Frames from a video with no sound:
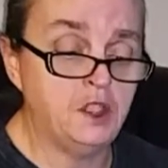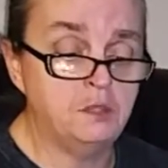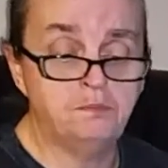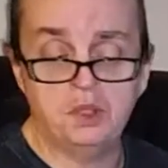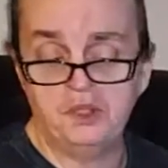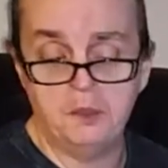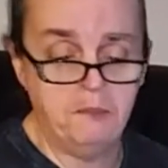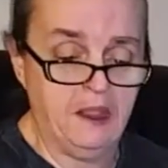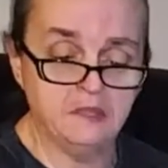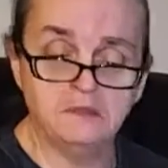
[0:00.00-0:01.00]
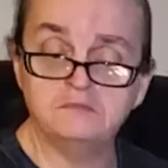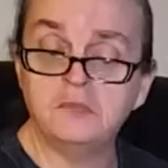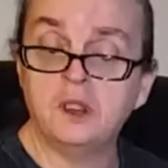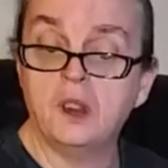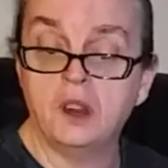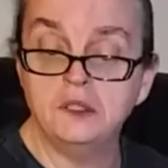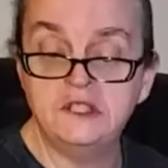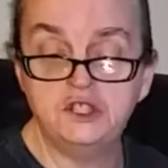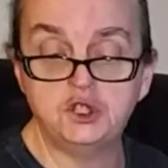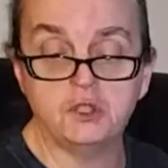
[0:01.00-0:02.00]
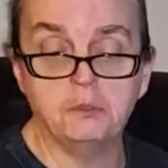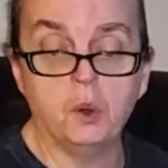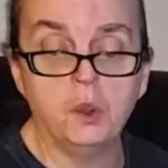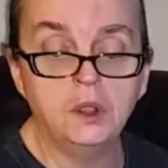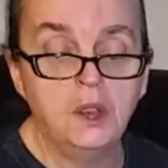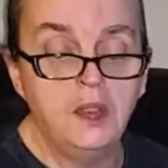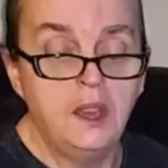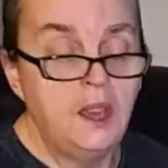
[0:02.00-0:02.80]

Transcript: You put them in a dish or a bowl,